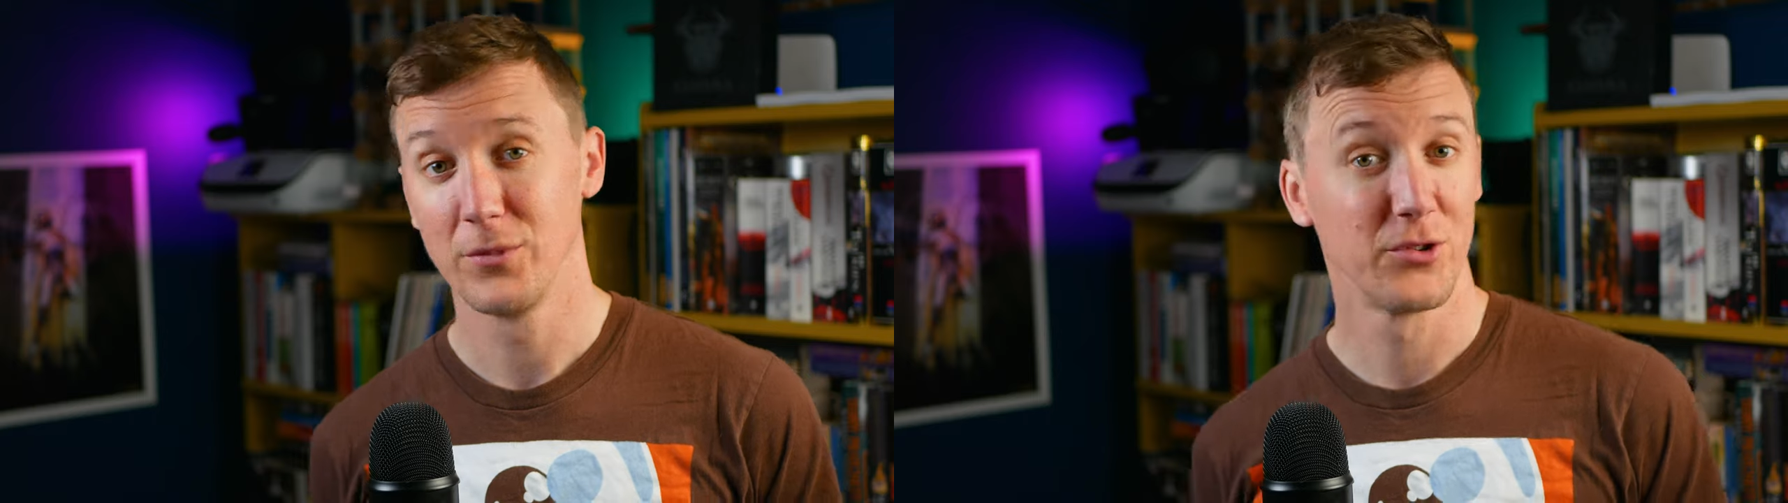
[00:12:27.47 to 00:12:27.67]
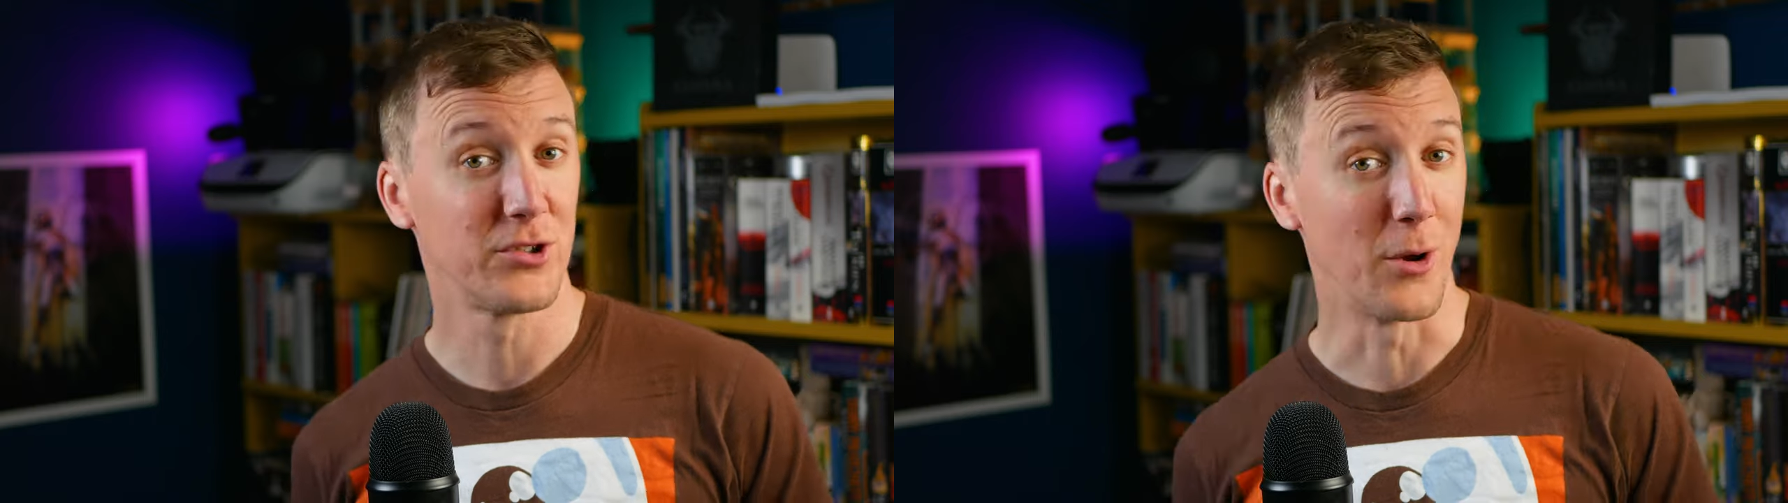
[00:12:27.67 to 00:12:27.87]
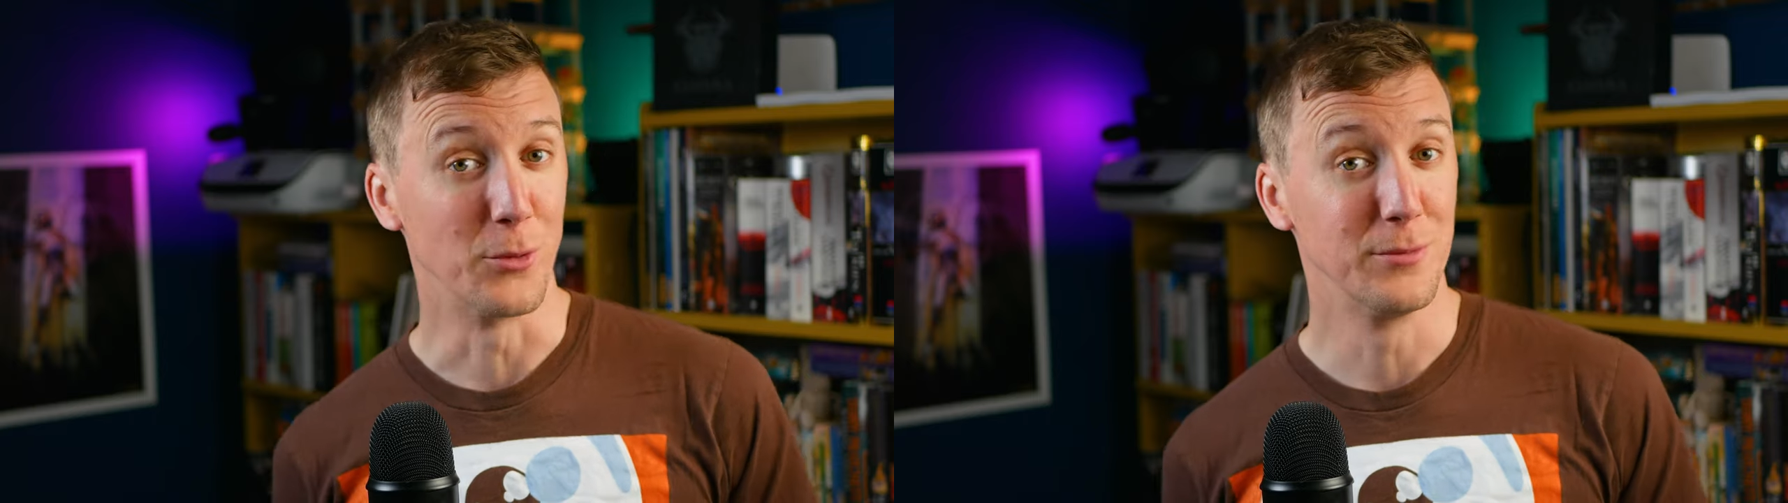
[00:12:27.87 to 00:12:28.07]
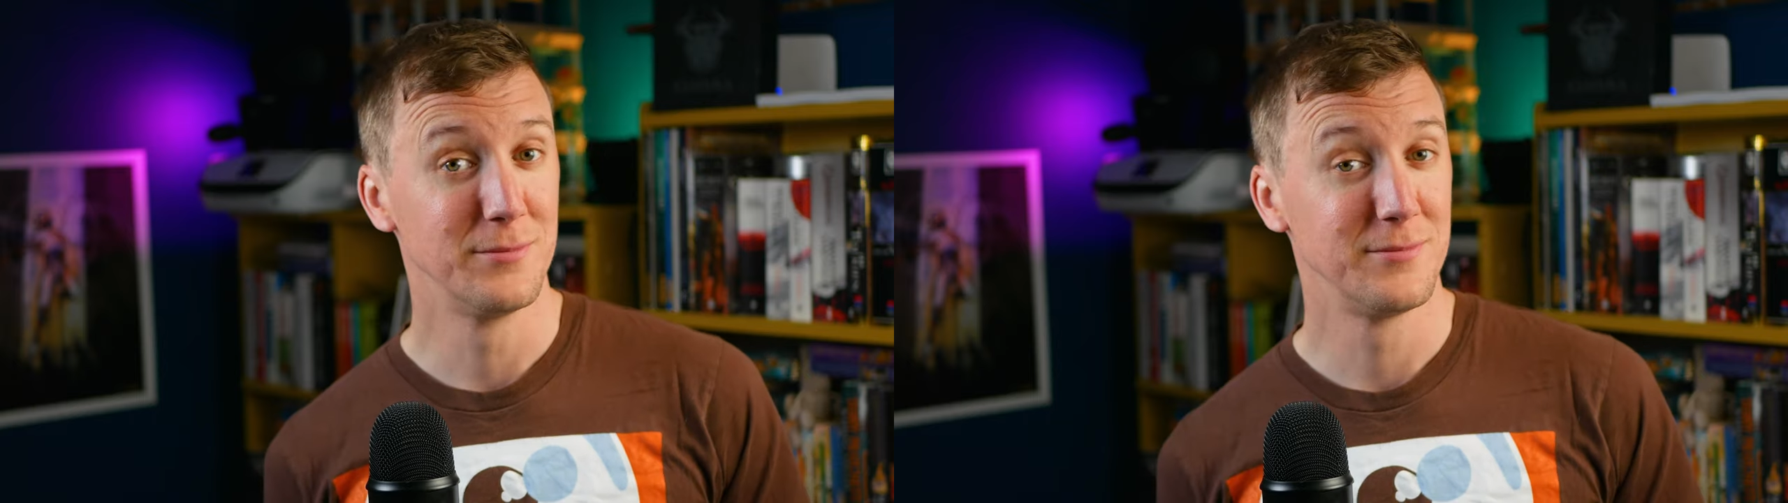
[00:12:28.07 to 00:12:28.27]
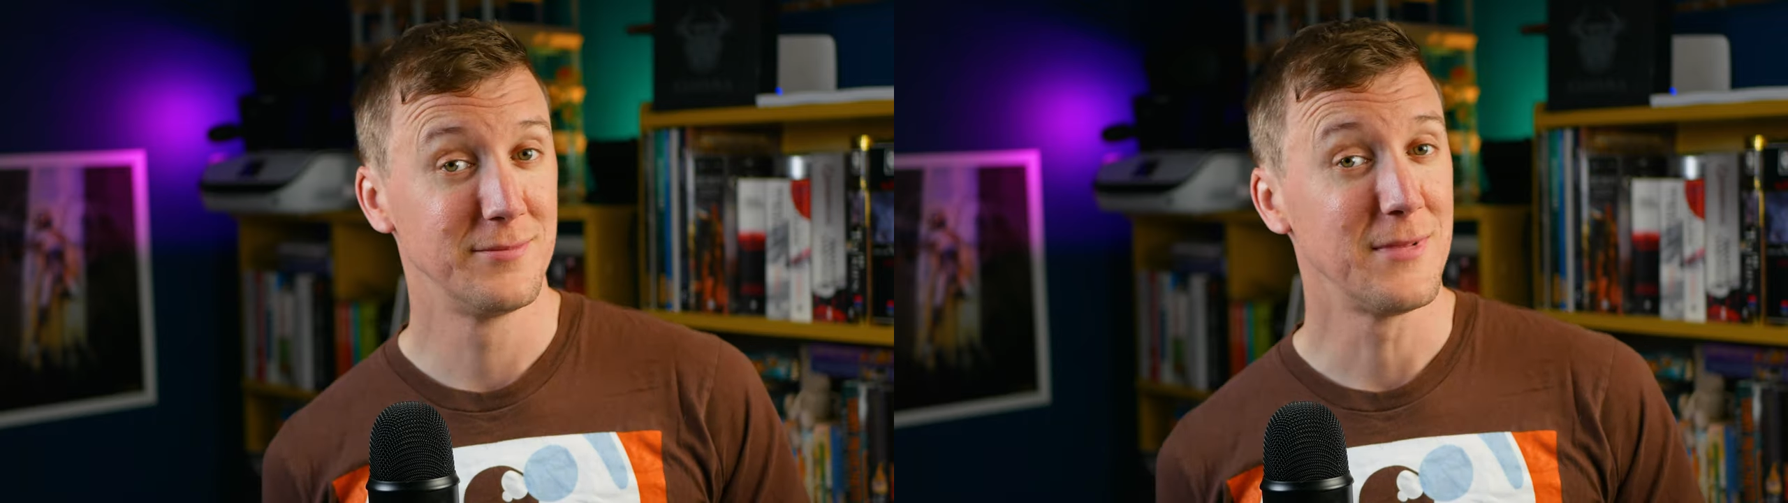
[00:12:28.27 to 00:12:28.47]
So,
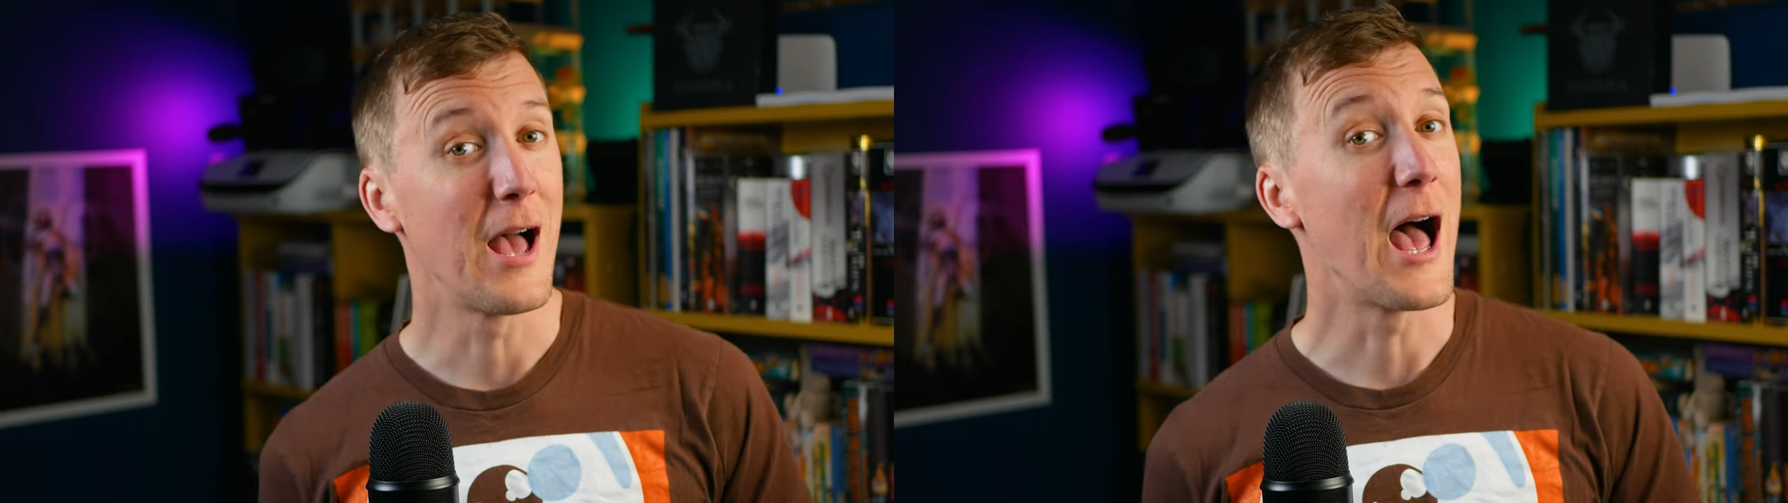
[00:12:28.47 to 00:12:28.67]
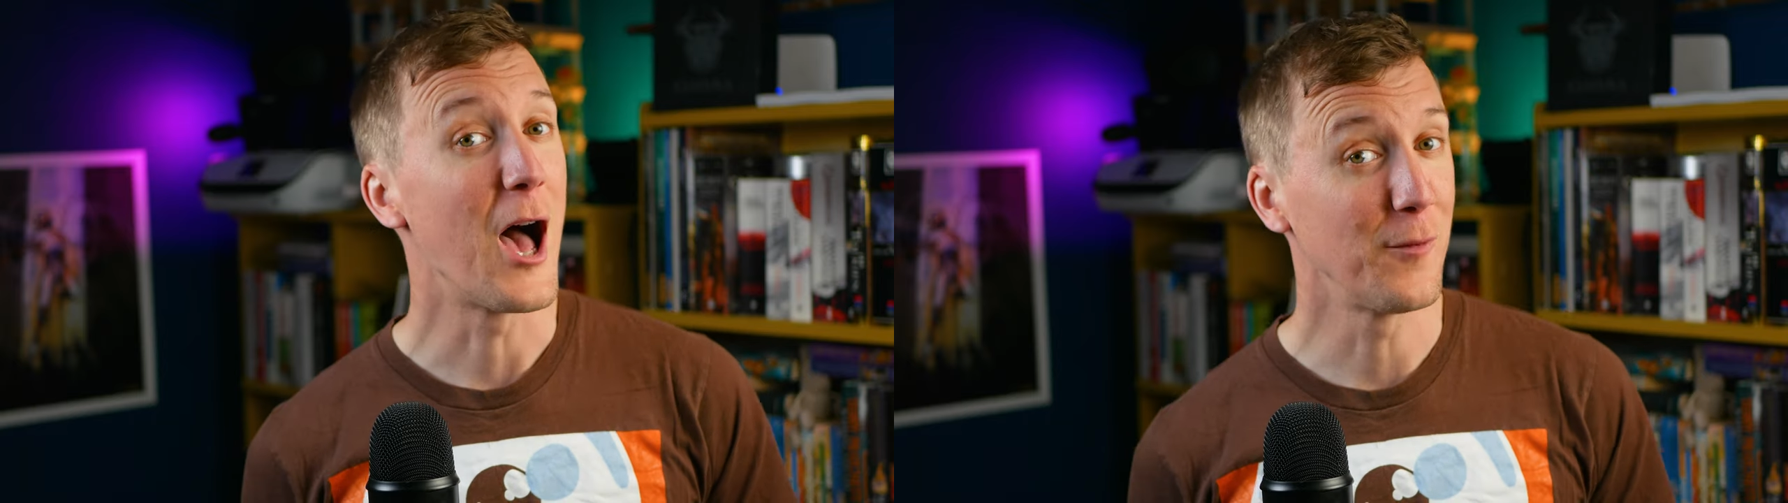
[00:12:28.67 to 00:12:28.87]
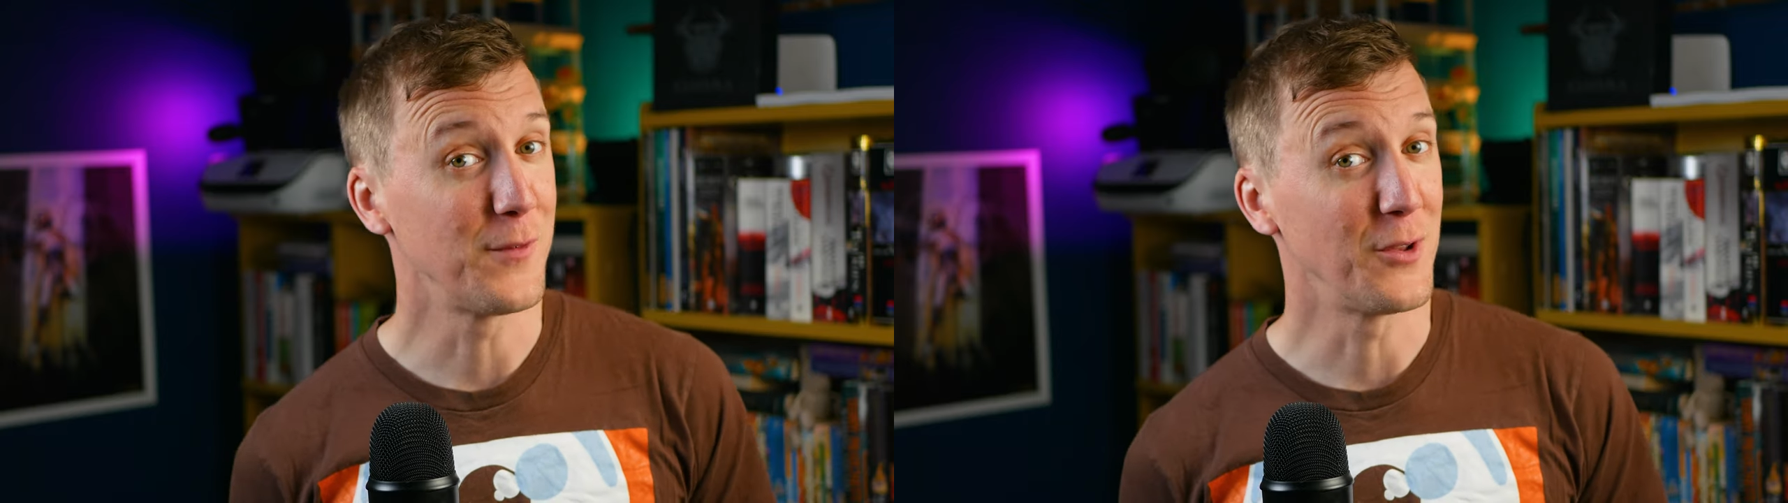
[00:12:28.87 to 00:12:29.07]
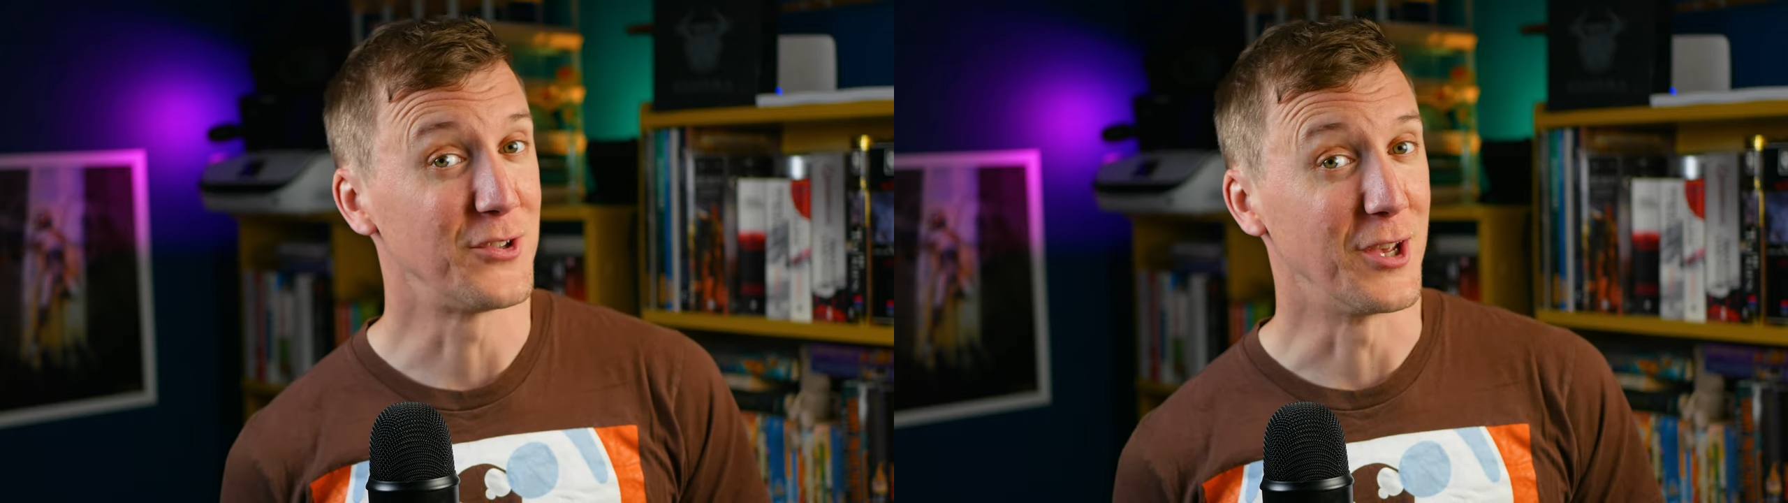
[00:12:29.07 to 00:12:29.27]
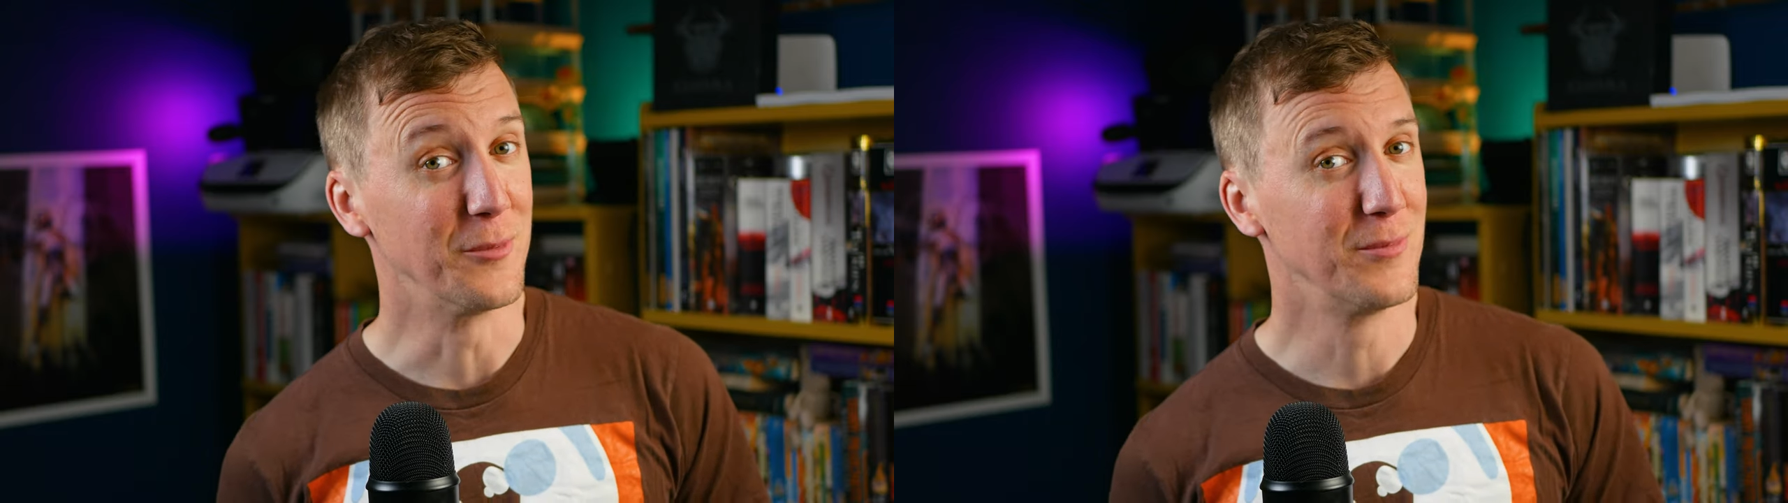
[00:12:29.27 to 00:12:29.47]

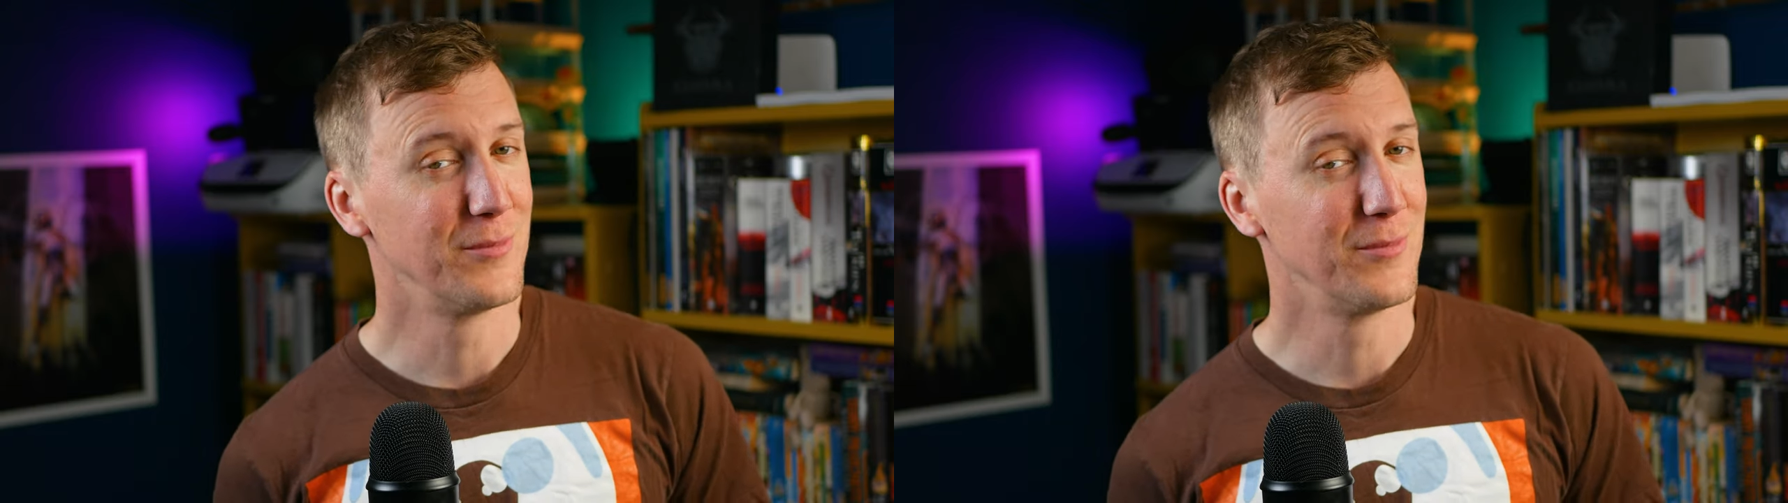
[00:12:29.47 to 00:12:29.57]
Alfonso,